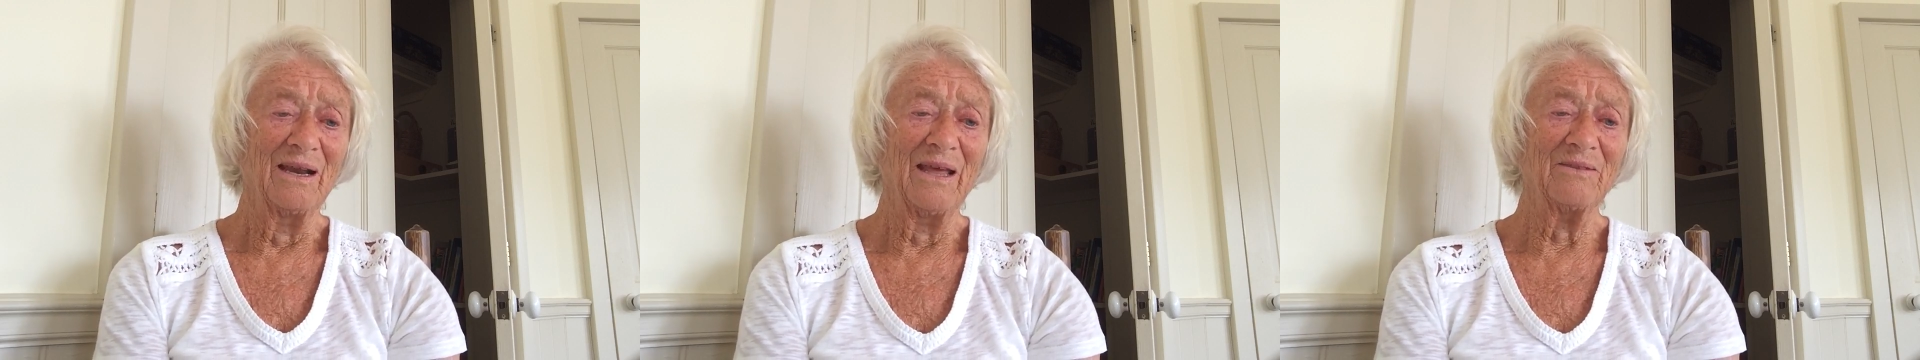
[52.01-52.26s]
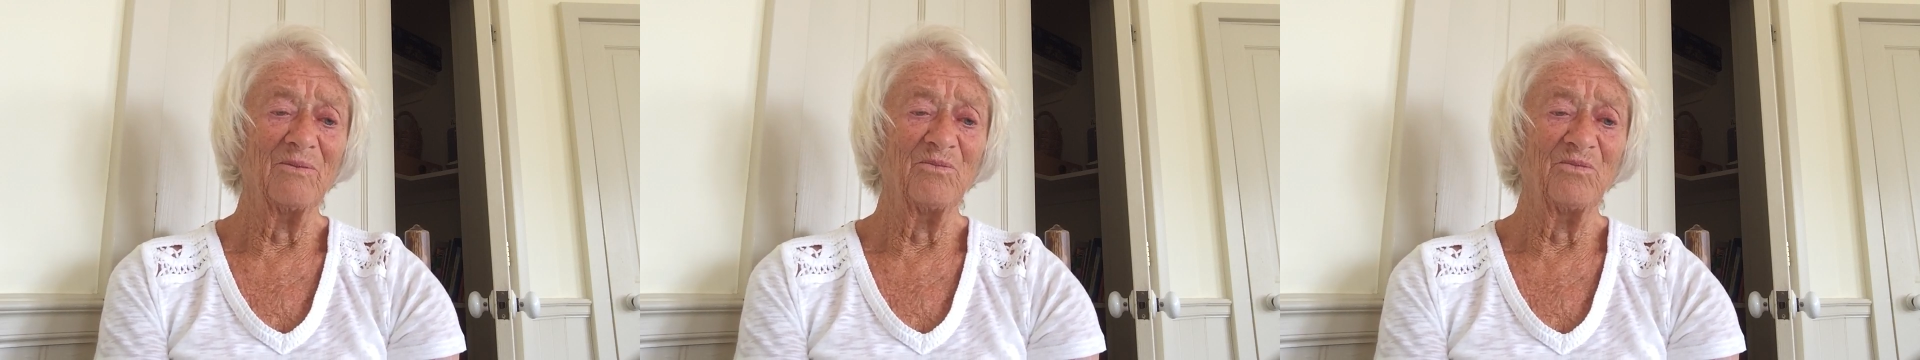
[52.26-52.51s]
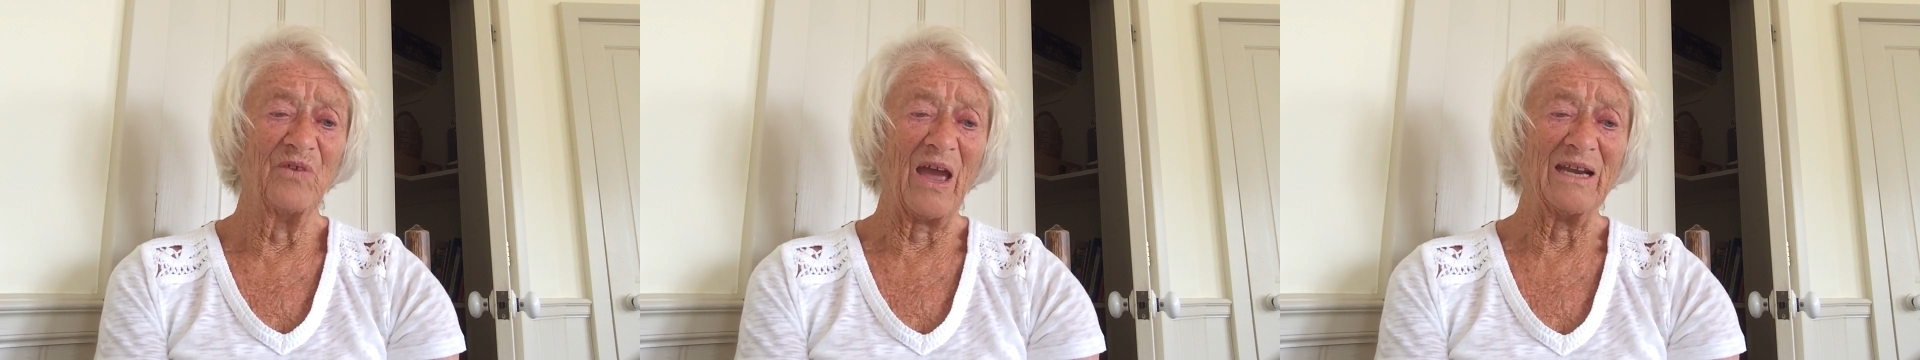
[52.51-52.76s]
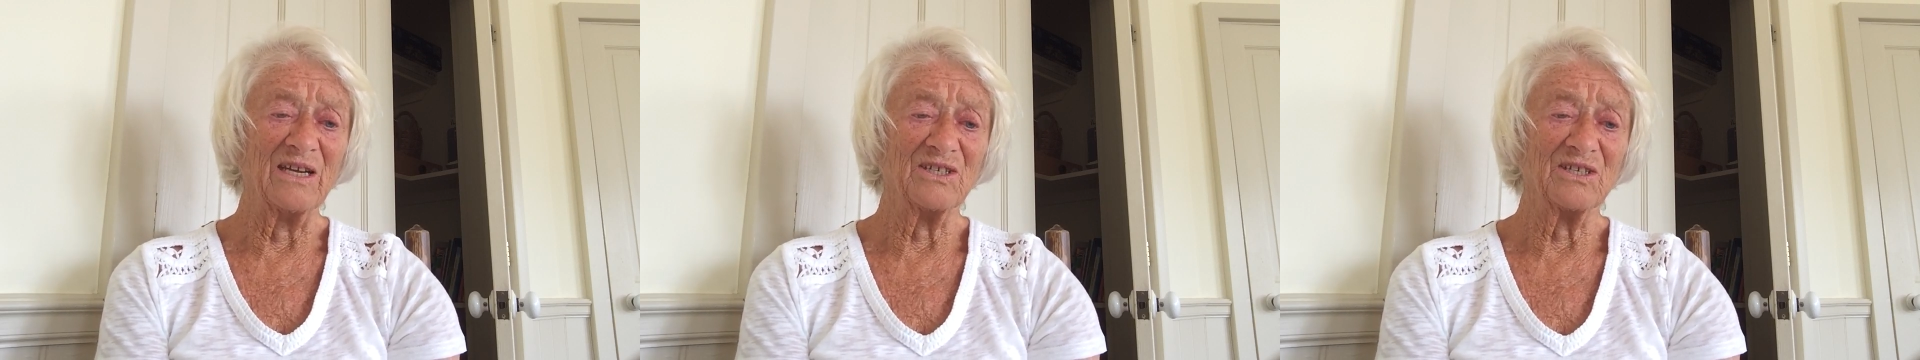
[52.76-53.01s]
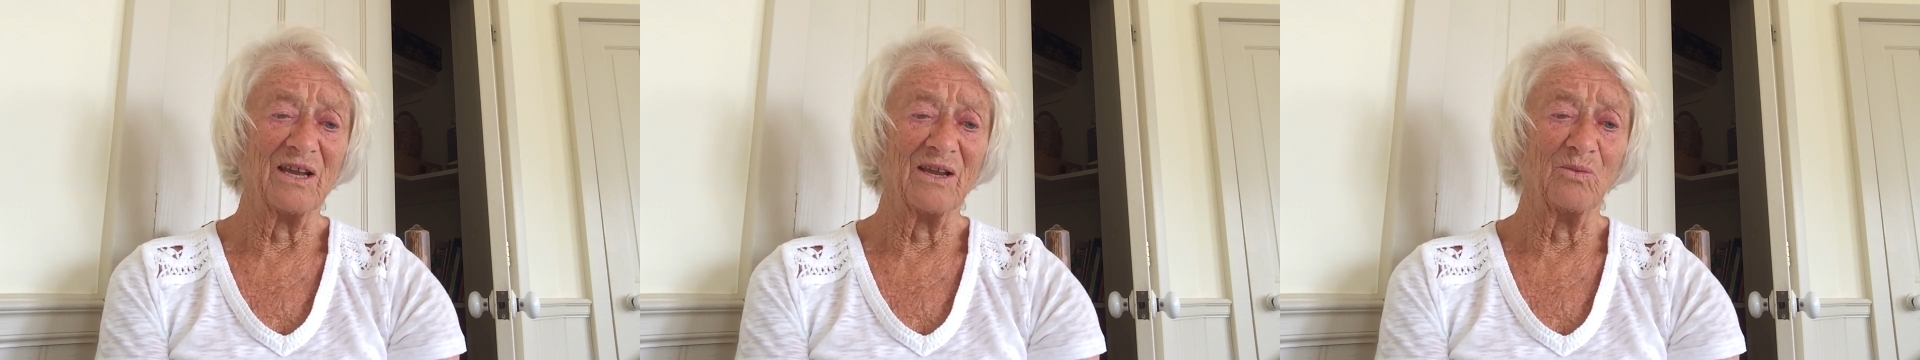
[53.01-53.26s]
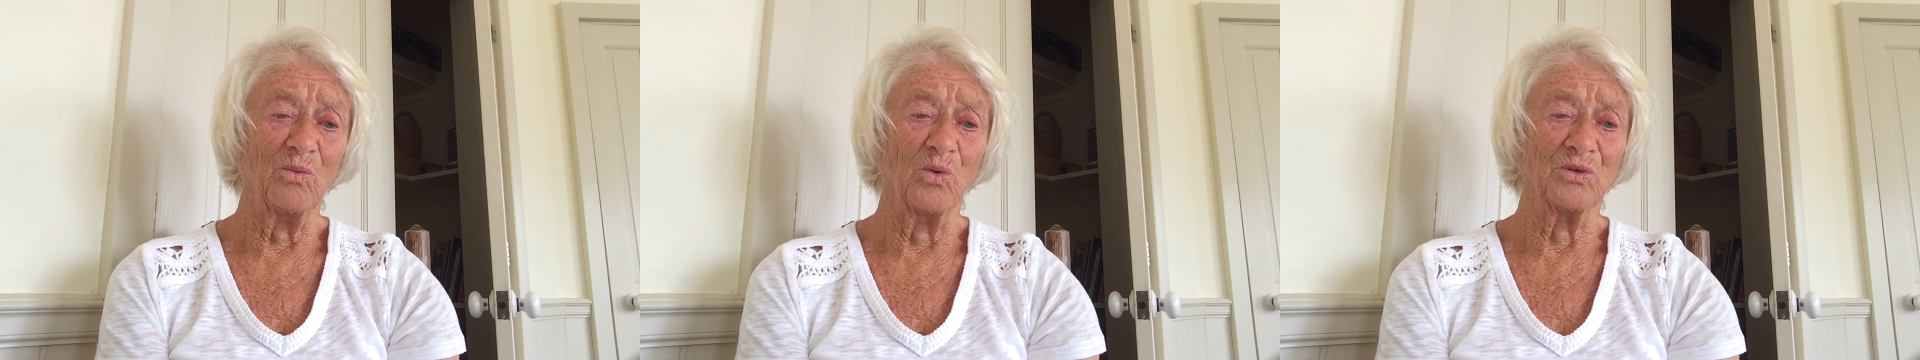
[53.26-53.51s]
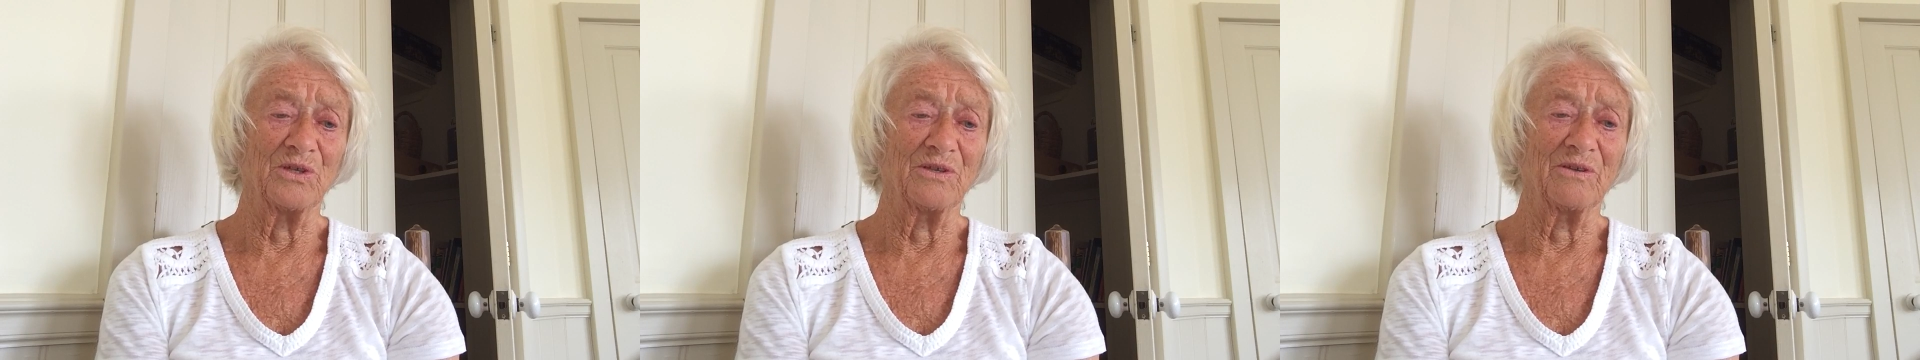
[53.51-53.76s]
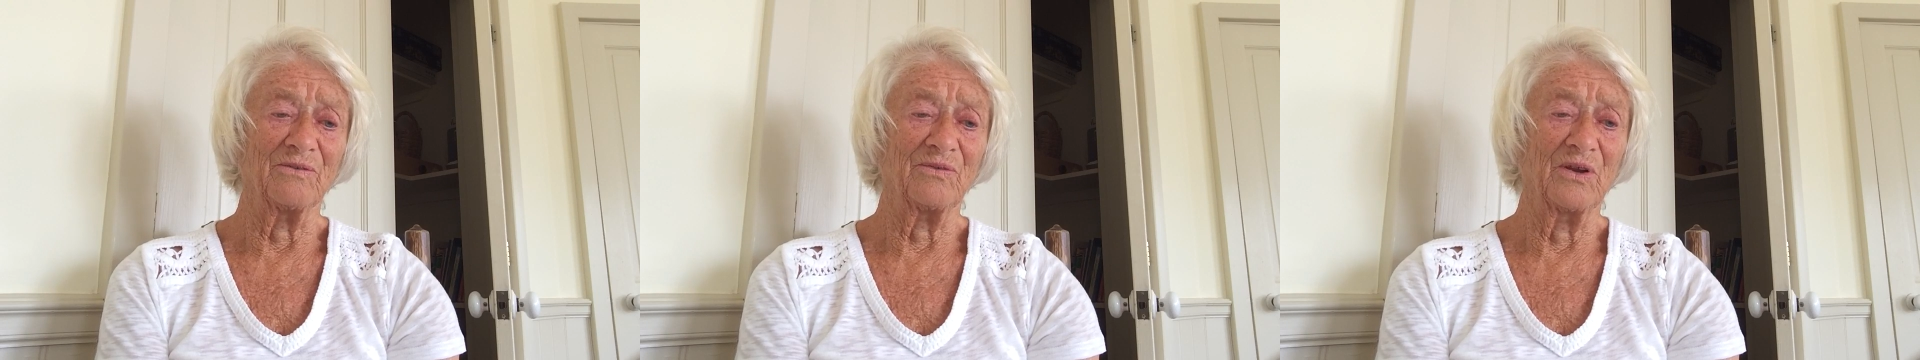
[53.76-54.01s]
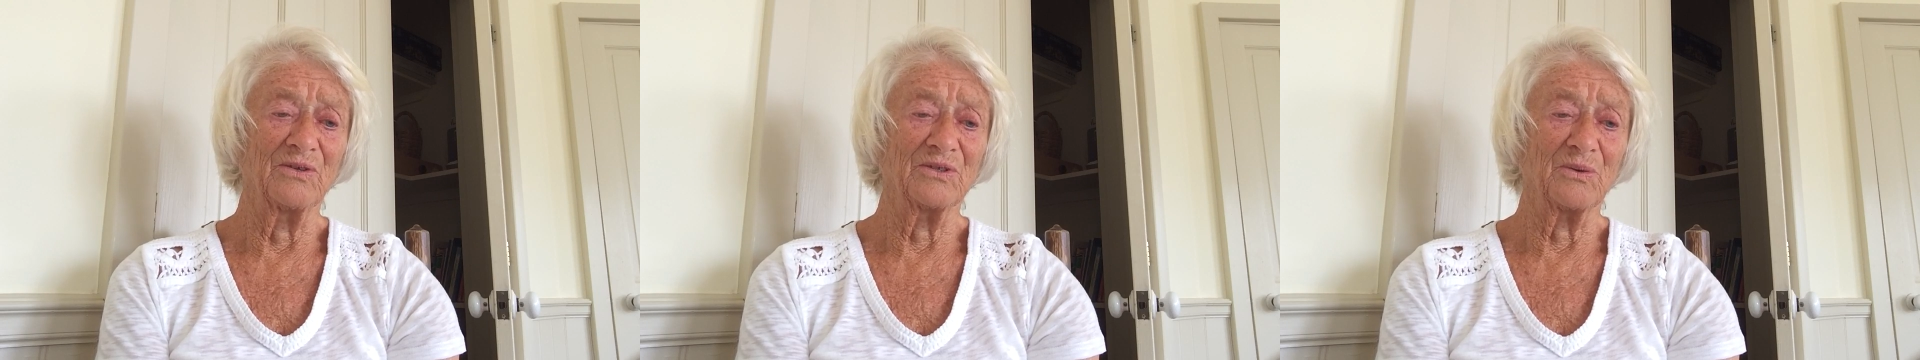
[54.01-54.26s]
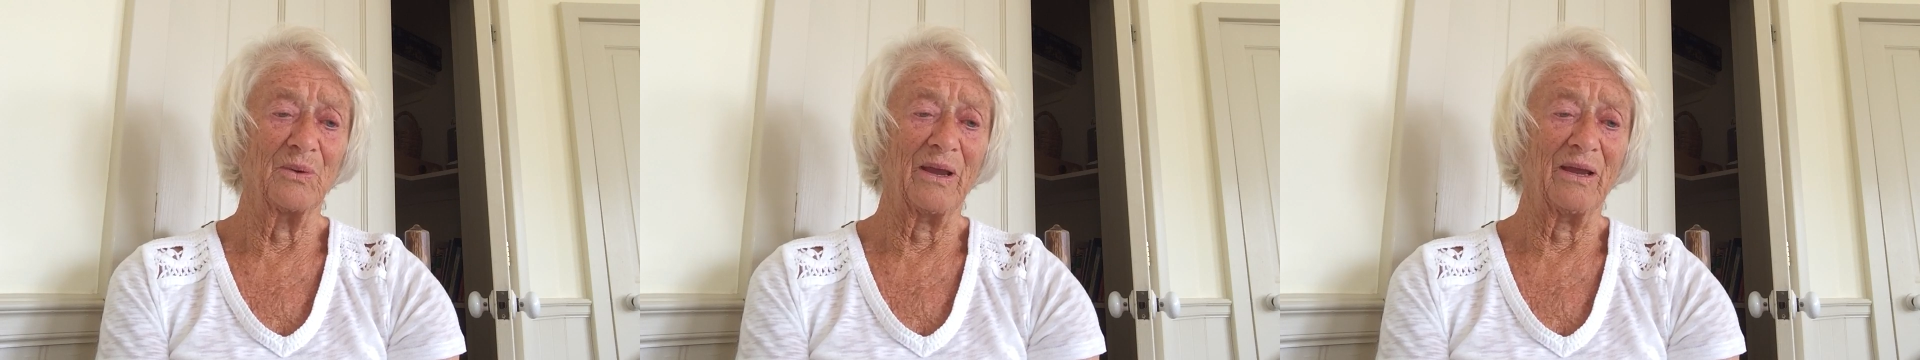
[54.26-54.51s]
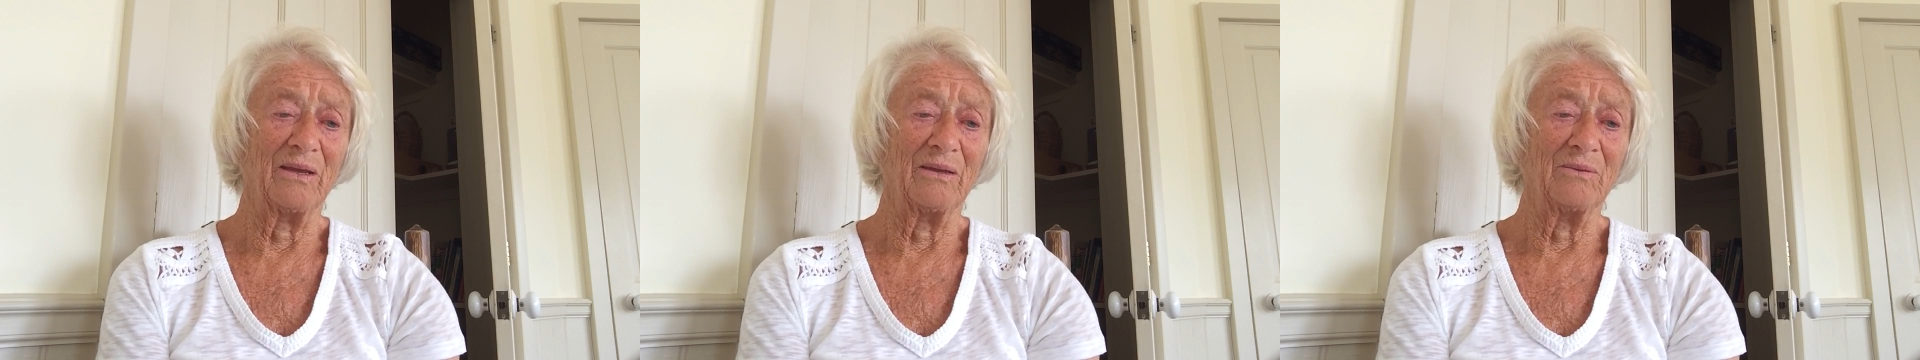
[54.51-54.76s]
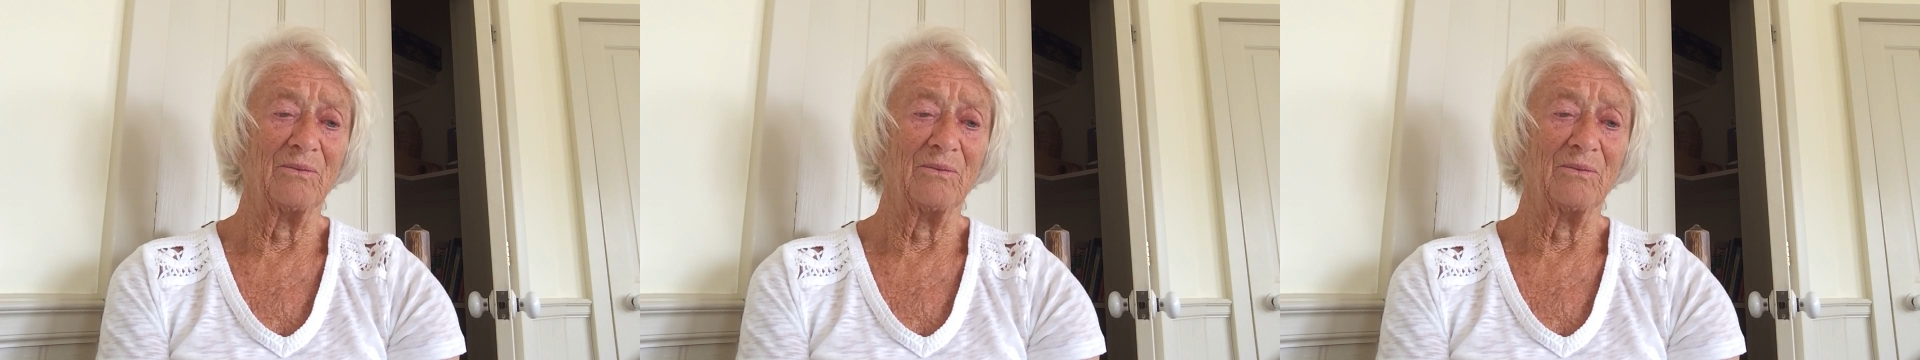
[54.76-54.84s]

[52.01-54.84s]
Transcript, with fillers: Let them vanish like water that flows away.